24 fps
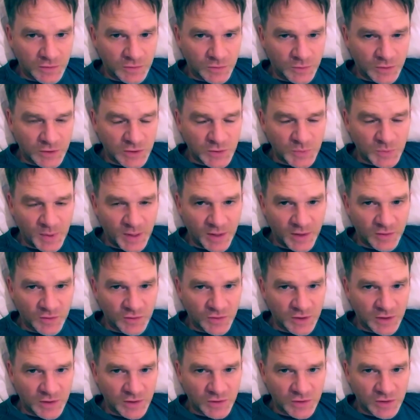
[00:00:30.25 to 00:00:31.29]
which means
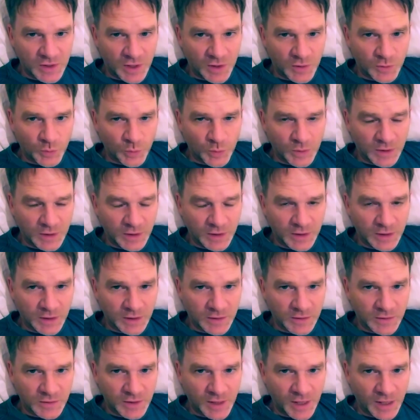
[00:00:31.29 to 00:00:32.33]
it's not really
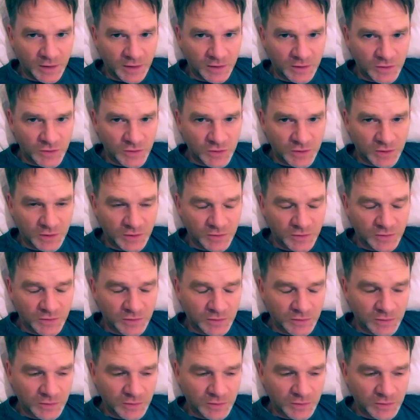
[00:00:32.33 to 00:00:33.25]
intelligent,